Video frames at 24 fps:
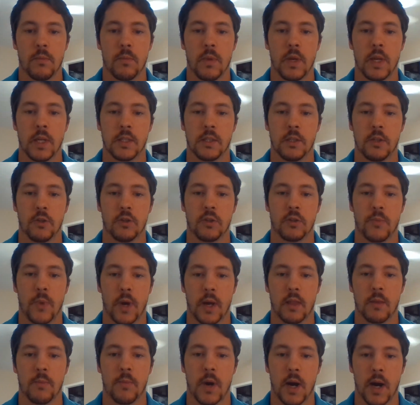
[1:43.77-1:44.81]
is used
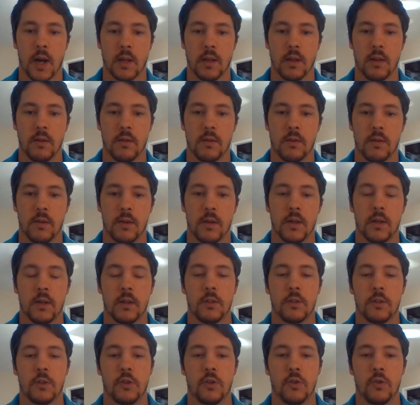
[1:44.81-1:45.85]
by the body
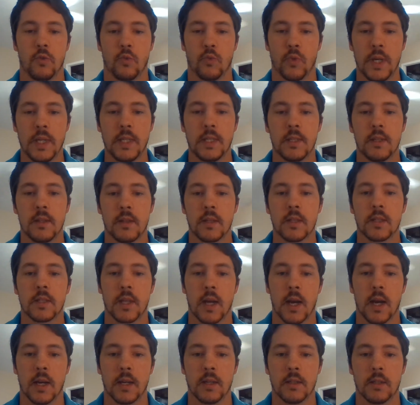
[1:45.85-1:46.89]
to
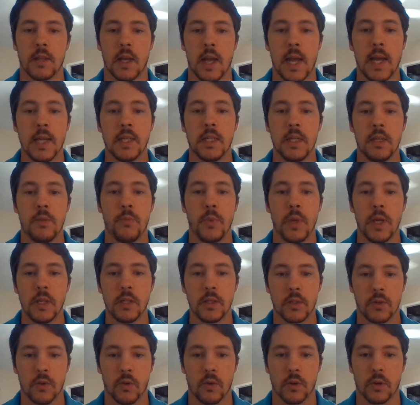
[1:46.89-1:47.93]
resynthesize ATP
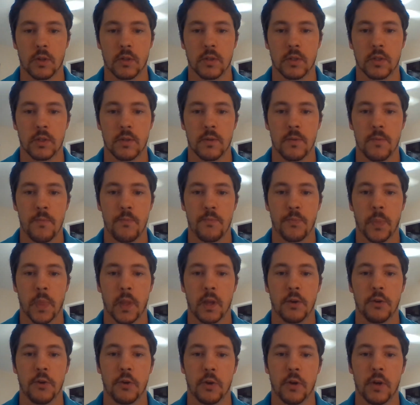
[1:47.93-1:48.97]
stores
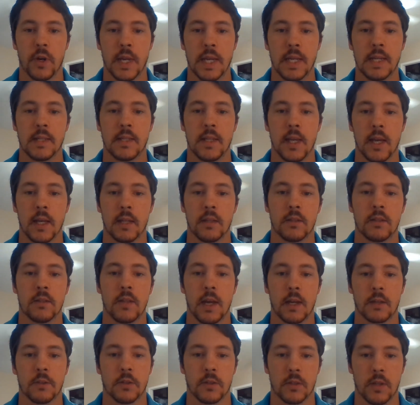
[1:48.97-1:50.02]
during intense
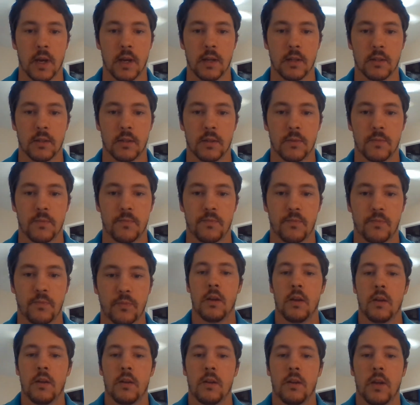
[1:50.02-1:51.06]
exercise.
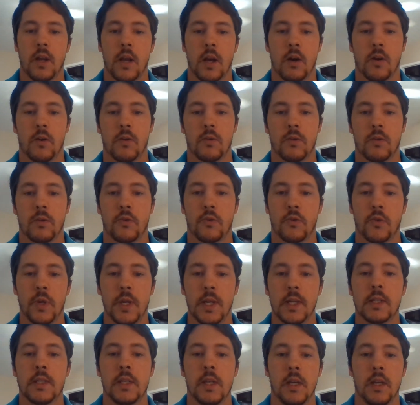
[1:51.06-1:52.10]
Now,
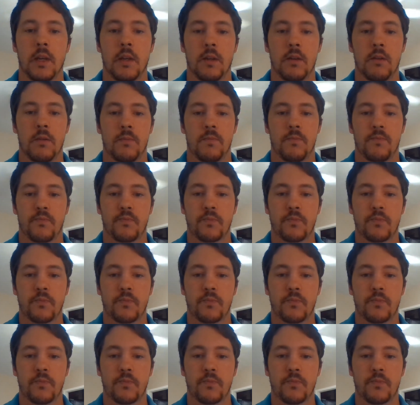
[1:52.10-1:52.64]
creatine